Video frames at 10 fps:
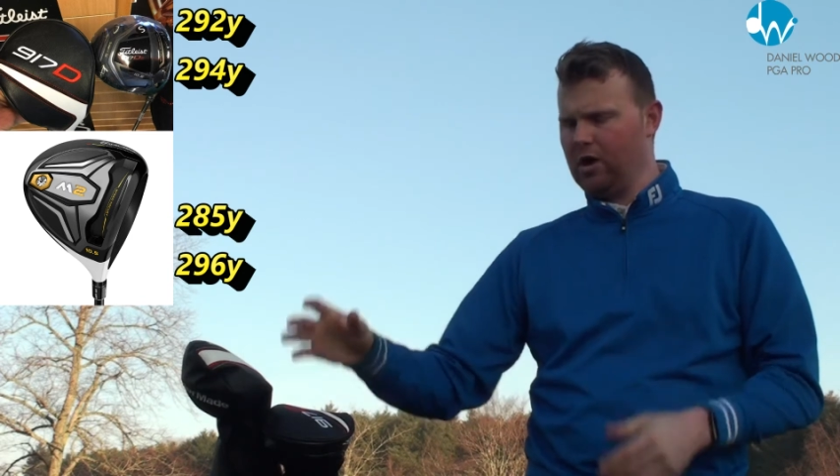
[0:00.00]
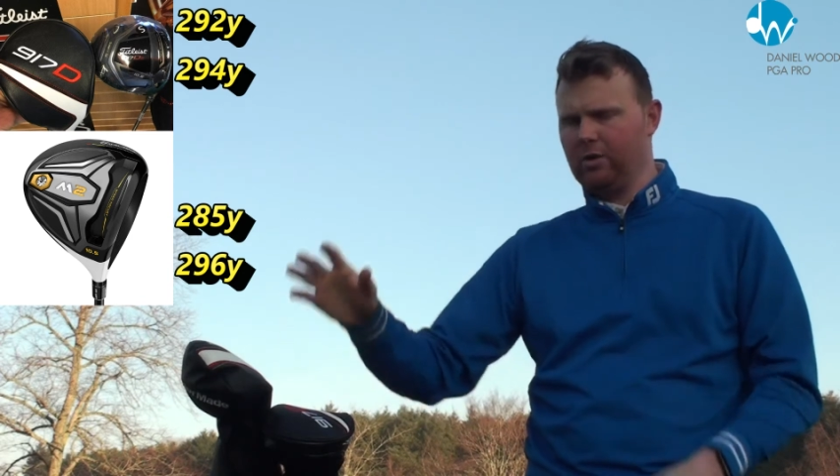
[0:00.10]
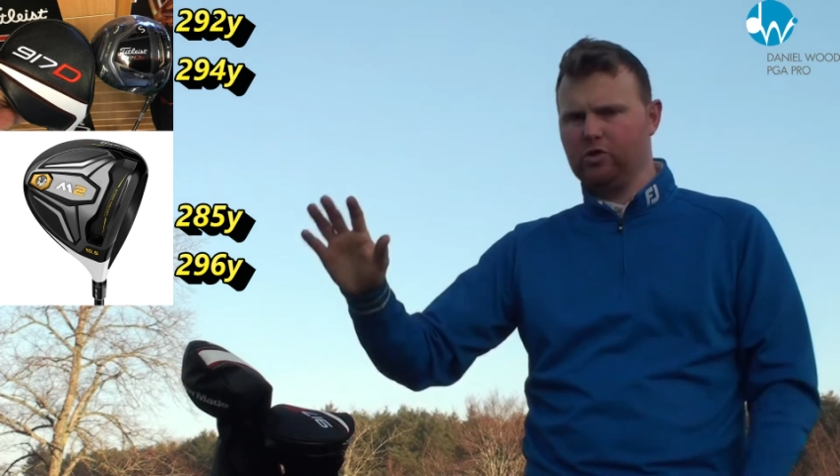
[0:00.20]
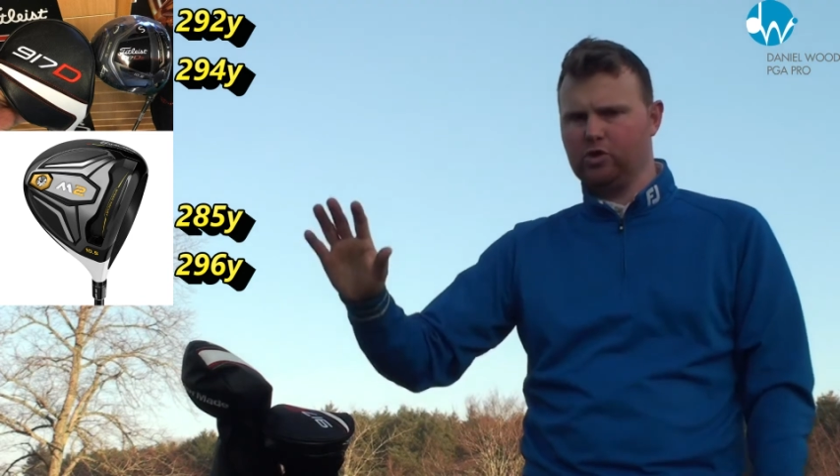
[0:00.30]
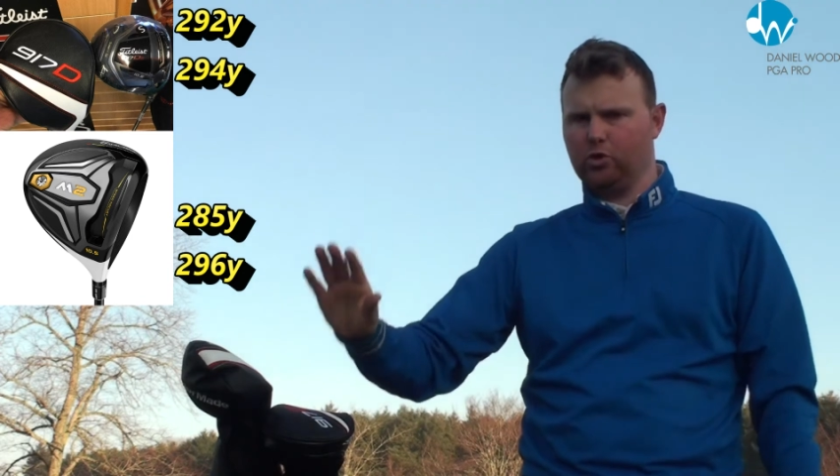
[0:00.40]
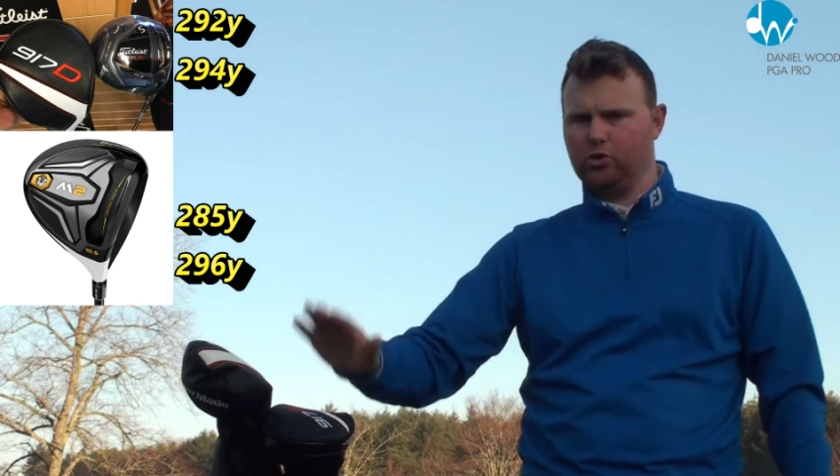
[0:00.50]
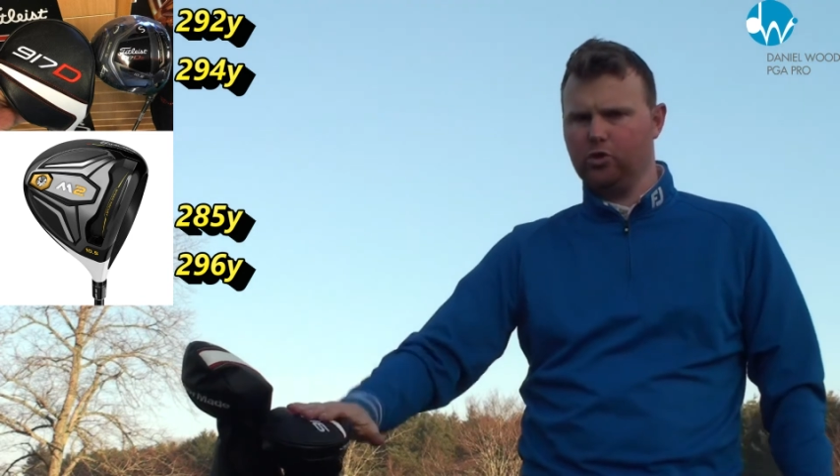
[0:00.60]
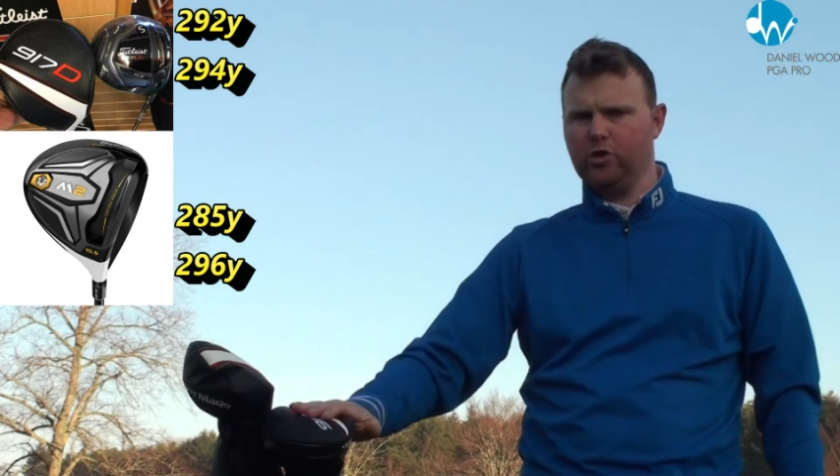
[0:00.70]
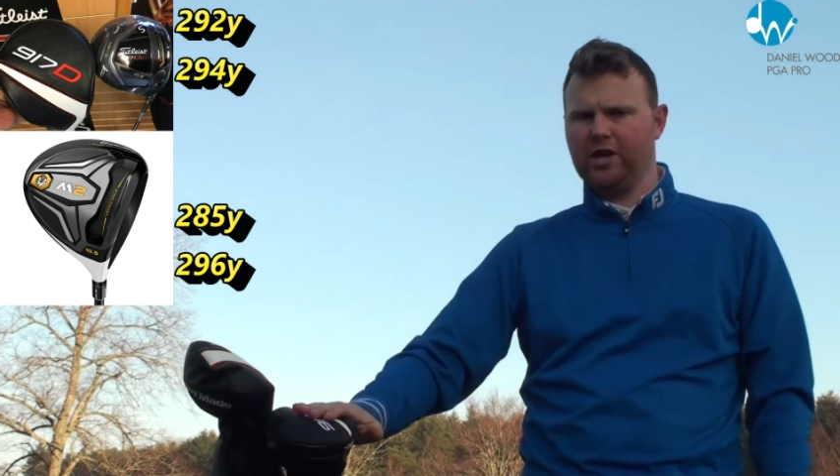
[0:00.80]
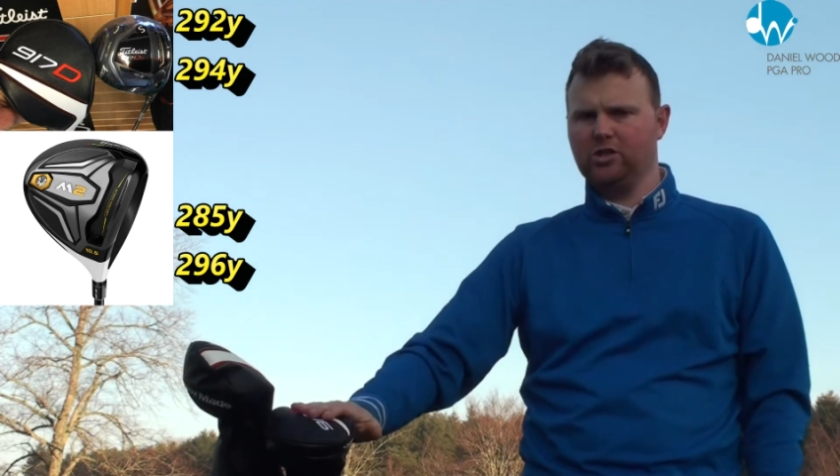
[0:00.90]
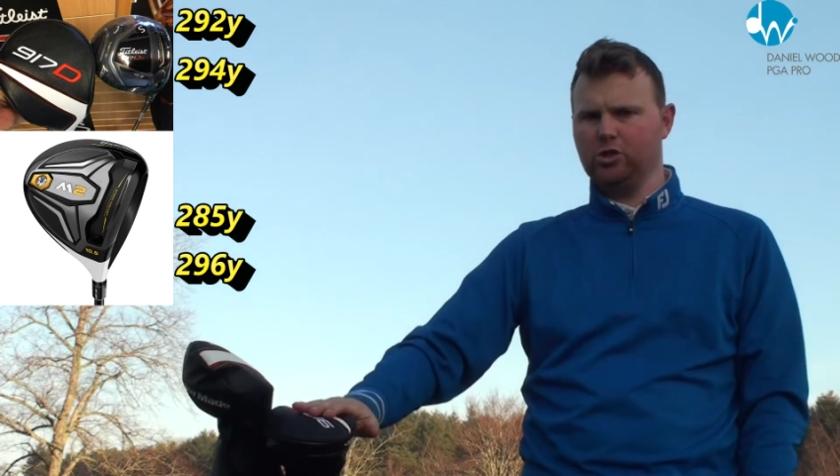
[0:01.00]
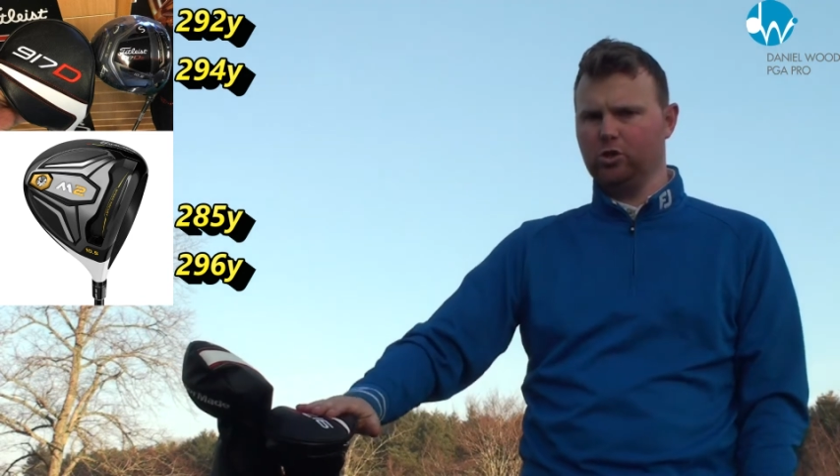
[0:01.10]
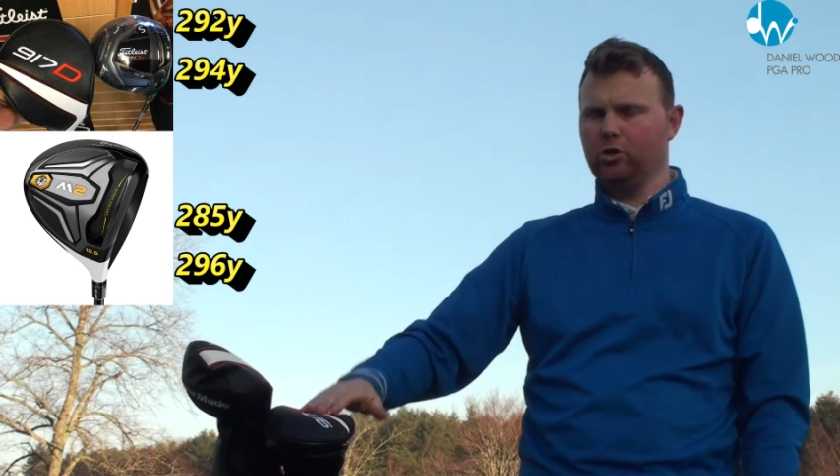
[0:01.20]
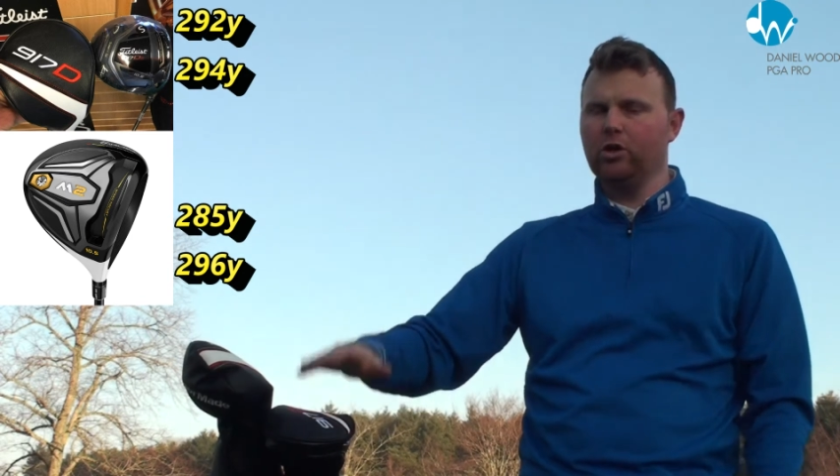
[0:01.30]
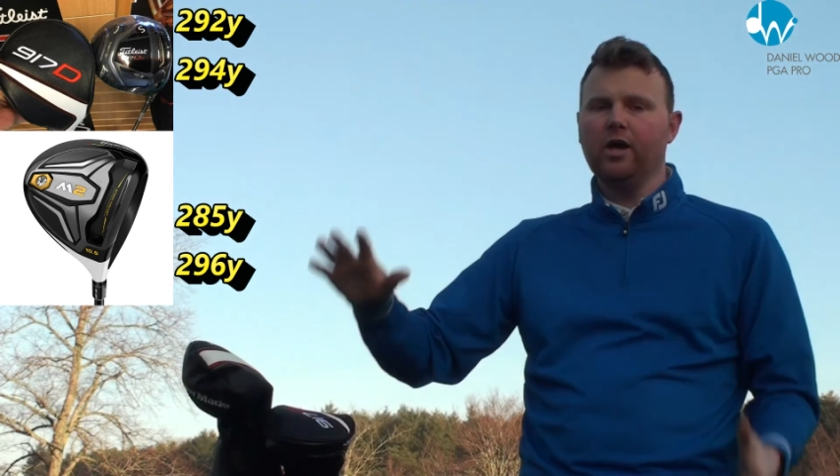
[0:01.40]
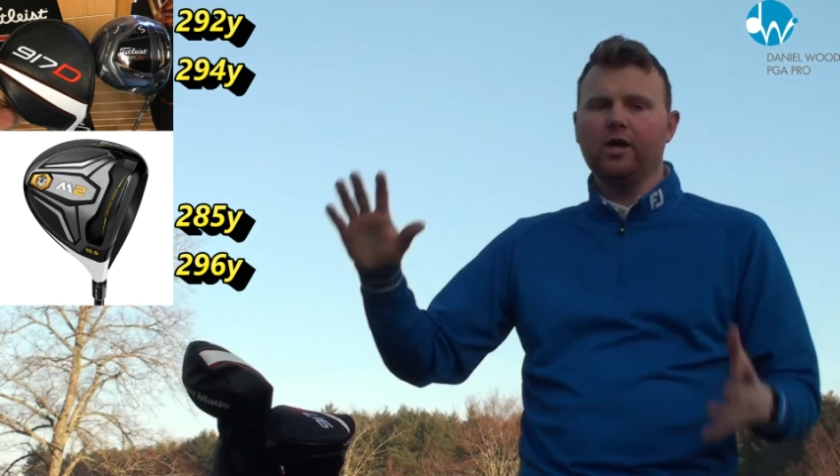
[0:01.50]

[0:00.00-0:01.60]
why we saw 292,